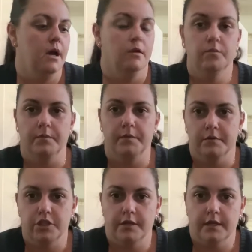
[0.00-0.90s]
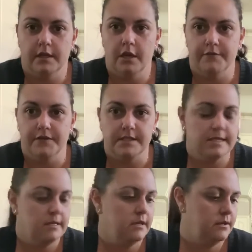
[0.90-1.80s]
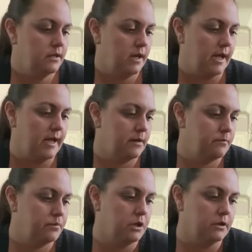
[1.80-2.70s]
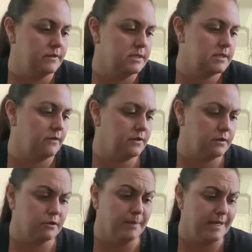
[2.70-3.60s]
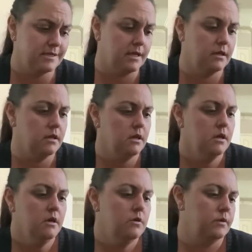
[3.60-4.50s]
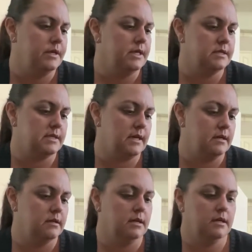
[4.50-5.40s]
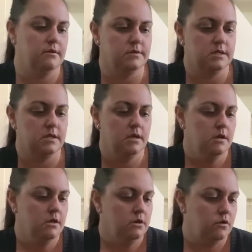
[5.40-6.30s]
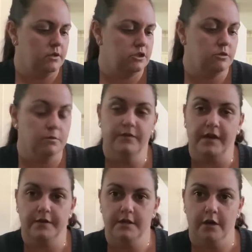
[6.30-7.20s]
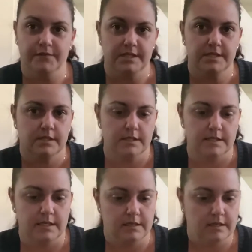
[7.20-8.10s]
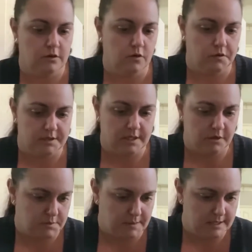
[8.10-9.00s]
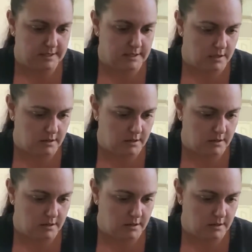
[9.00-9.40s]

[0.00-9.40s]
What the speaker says: When we were sharing in the office, I put all of his stuff in a little basket when he decided that he was going to move out of the office because he didn't need a whole entire space.